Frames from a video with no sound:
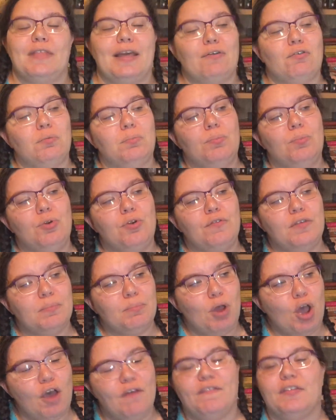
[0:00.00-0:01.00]
They will move in
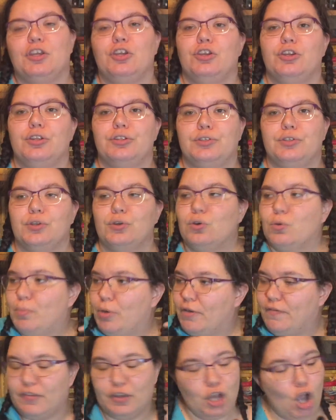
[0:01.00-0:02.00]
perfect unison or
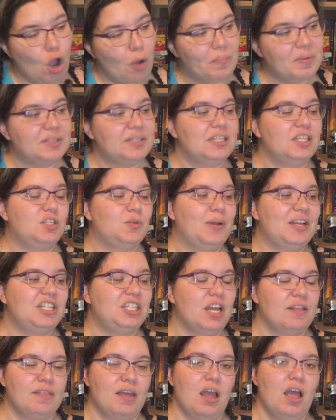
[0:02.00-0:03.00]
perfect opposite to
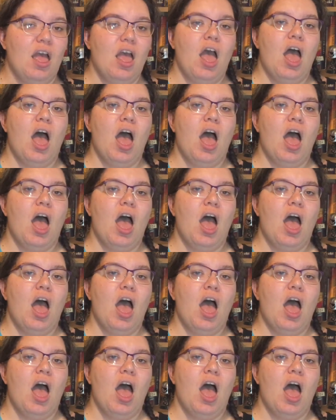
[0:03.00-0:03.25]
each other.